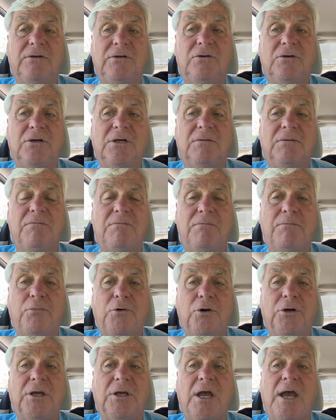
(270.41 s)
you can
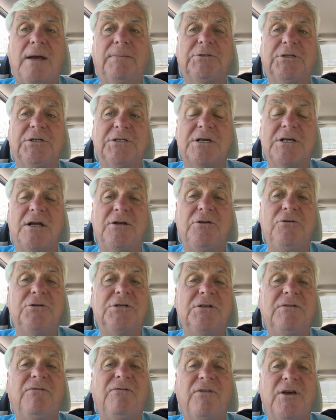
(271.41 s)
put captions on
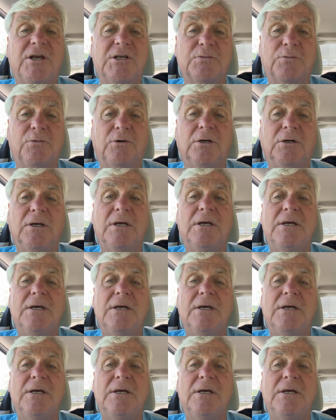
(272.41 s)
using Facebook.